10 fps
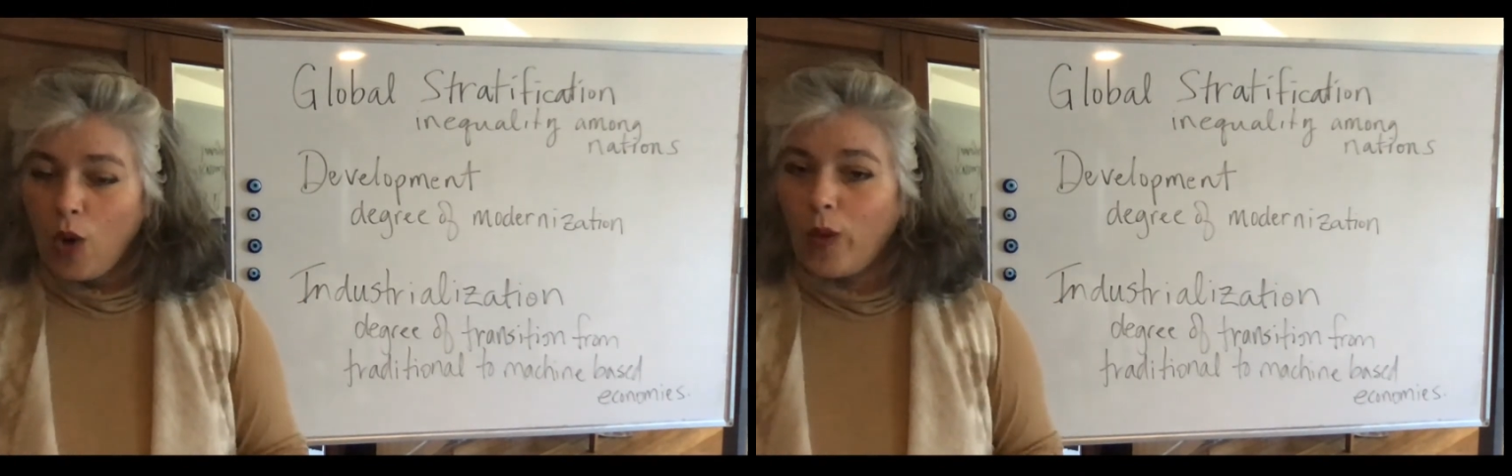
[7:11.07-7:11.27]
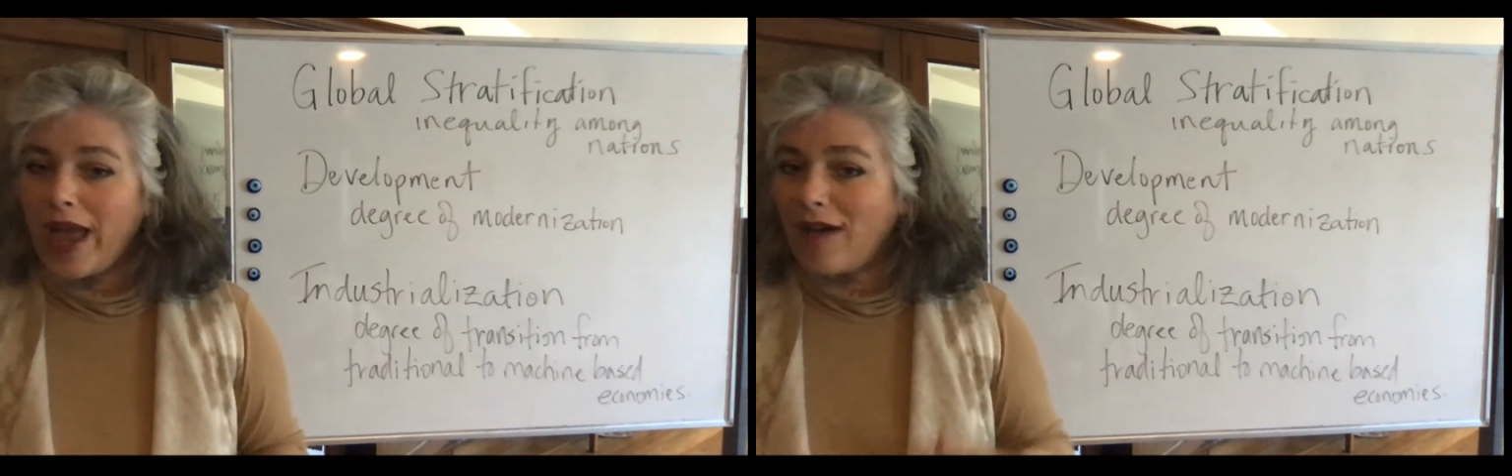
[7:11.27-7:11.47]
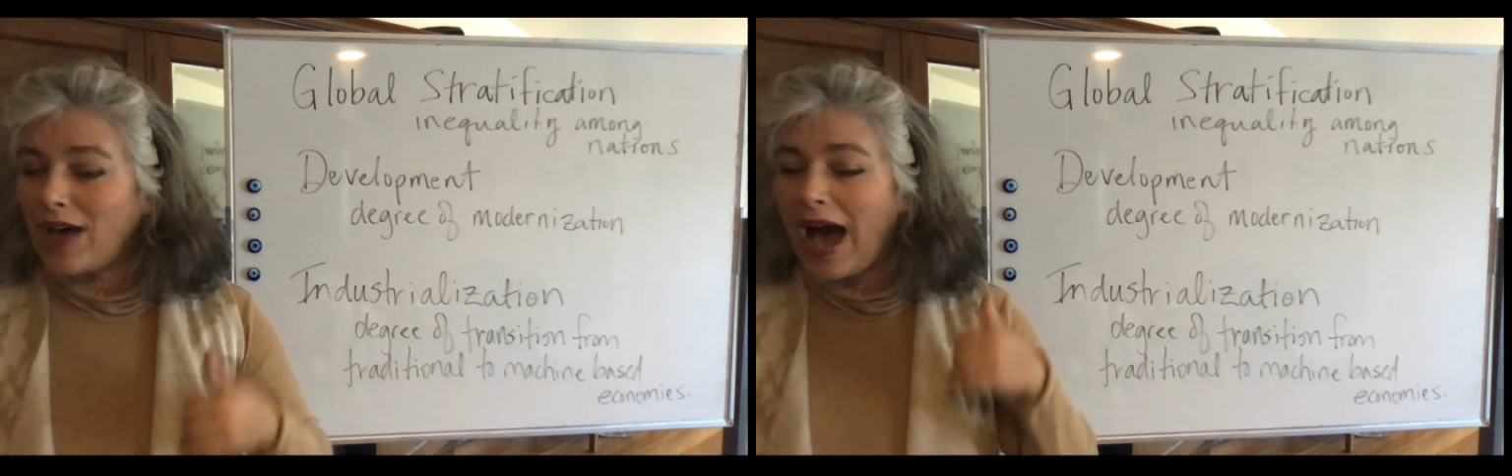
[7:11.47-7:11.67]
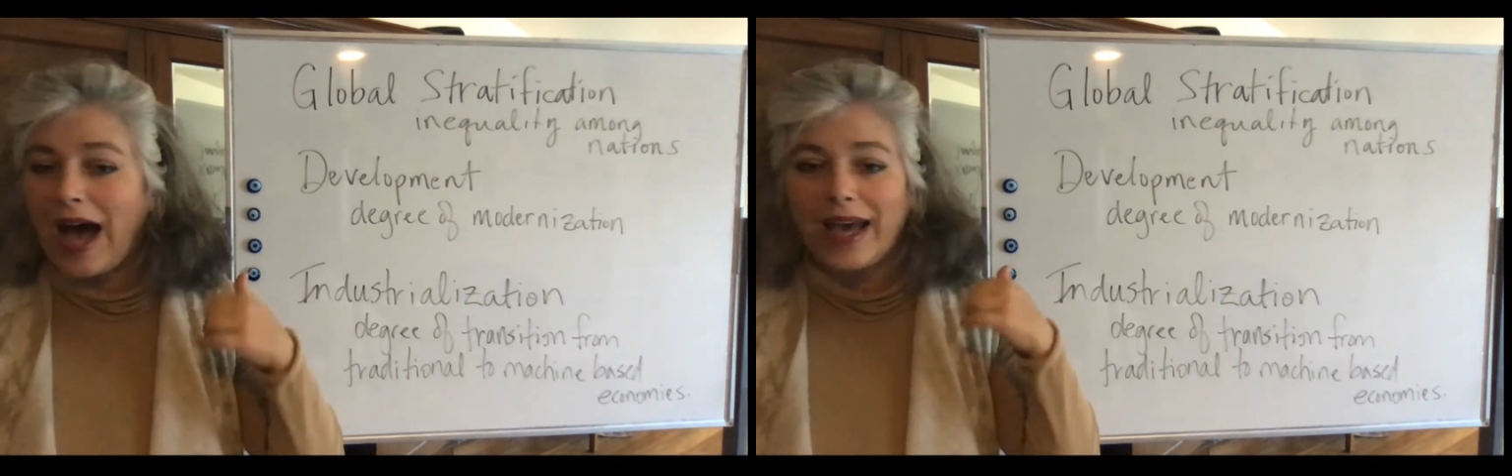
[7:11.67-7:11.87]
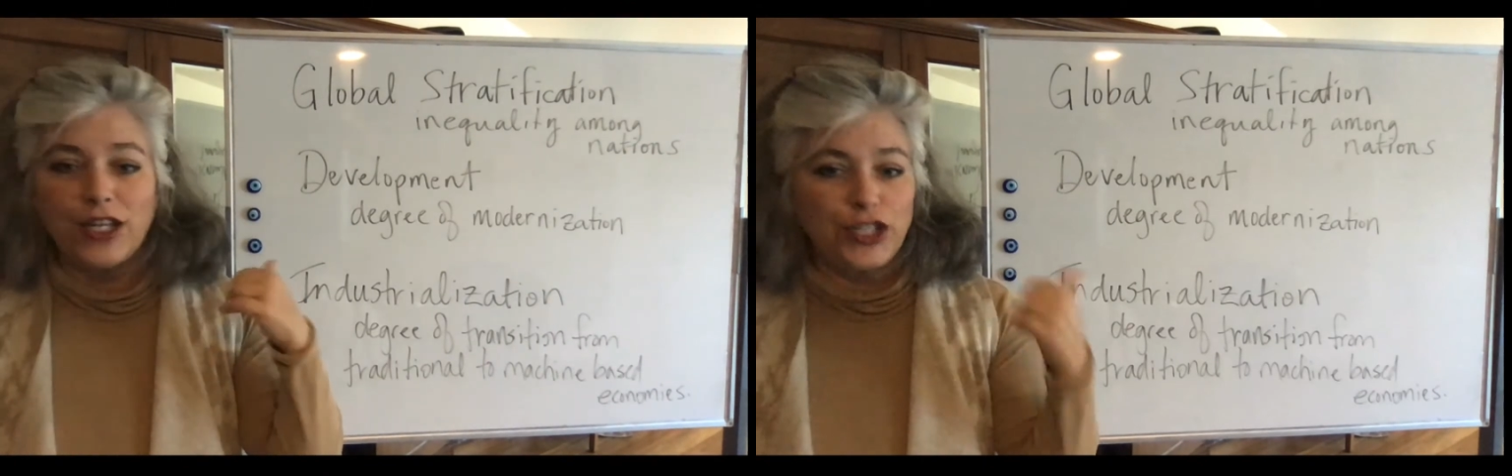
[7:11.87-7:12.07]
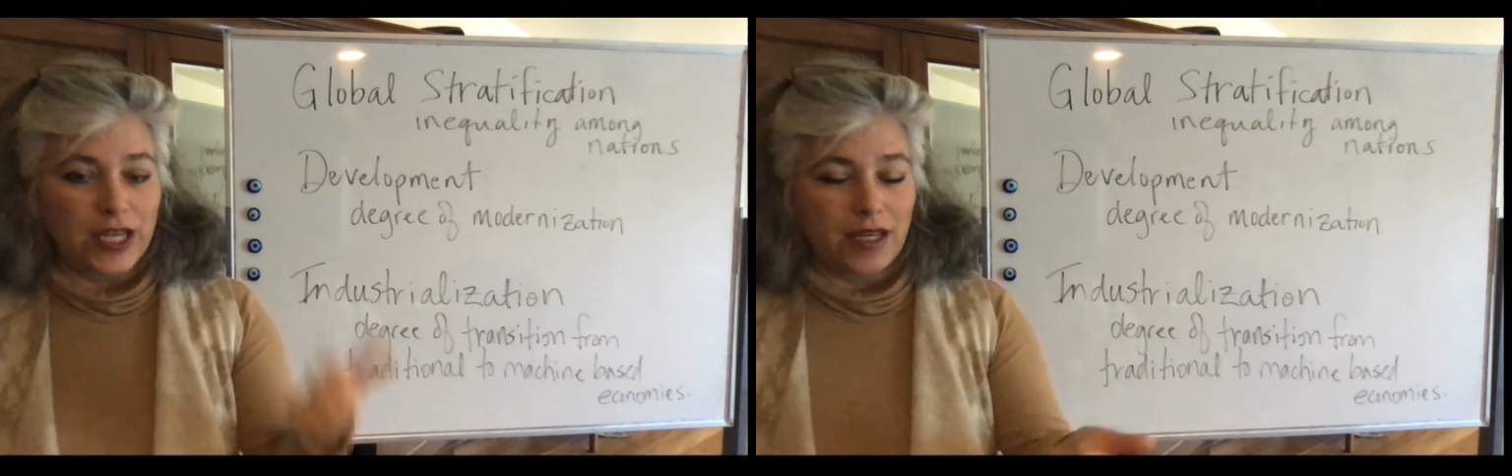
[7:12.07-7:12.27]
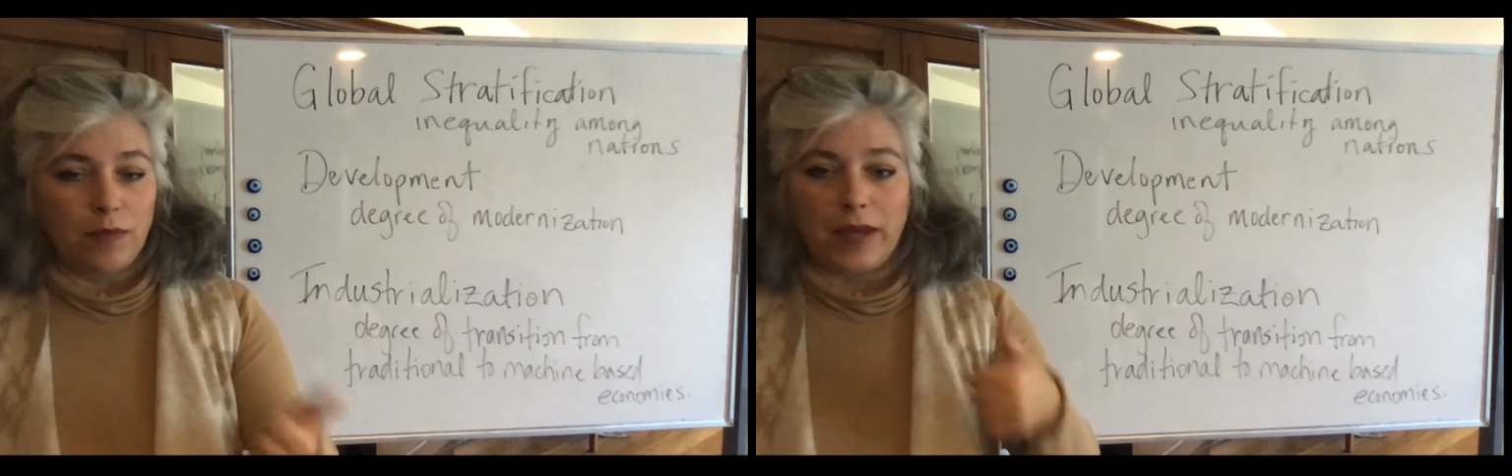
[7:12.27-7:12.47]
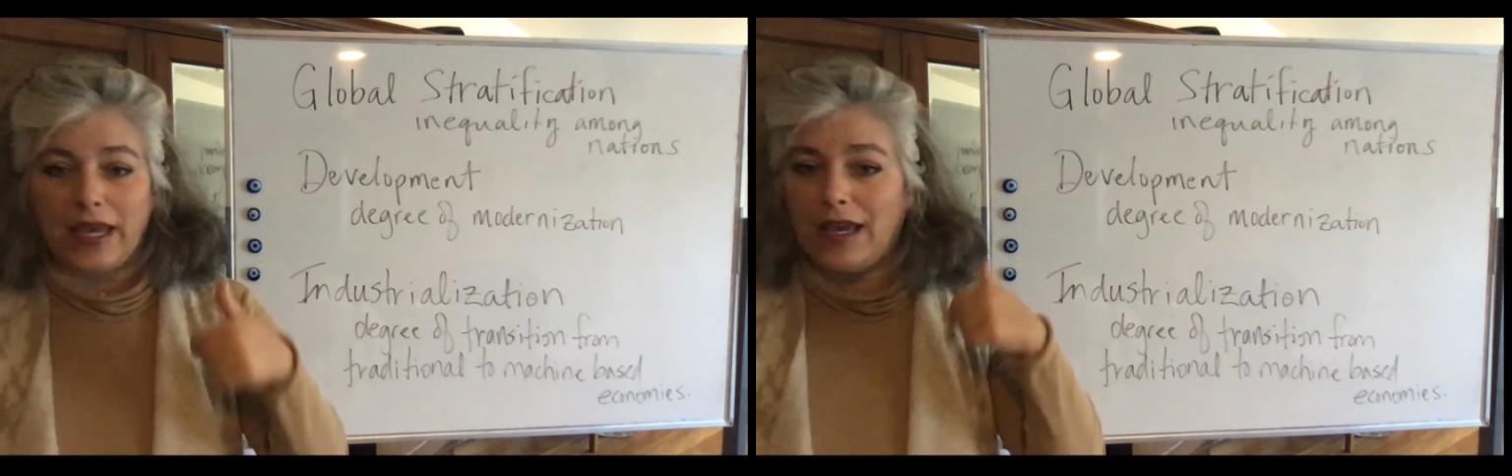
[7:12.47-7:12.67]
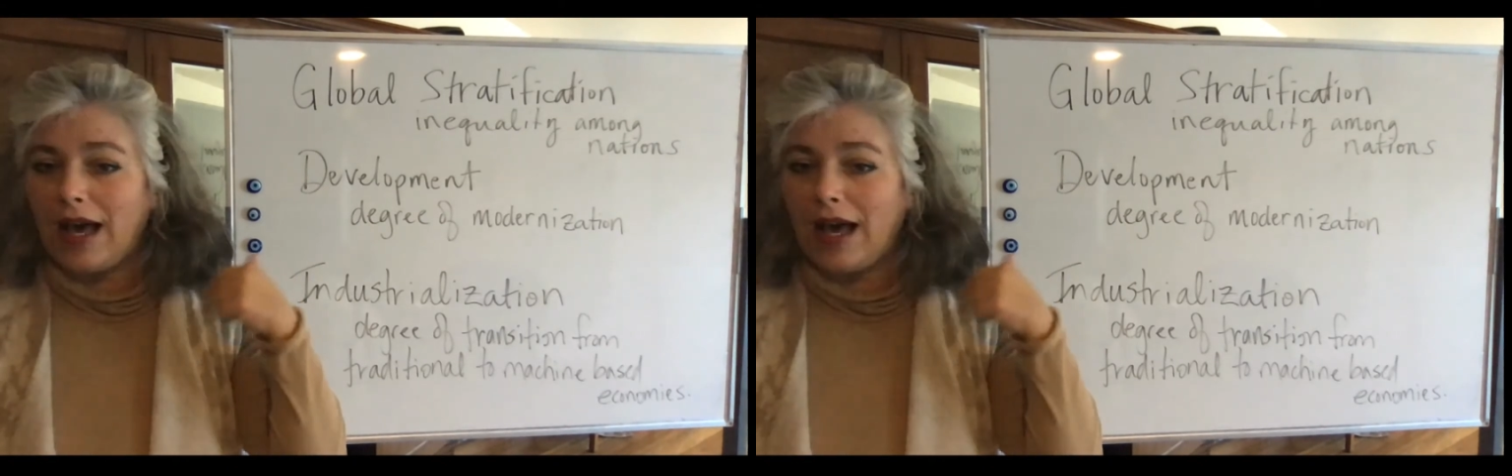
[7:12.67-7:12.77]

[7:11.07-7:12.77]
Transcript: we have a high GNP,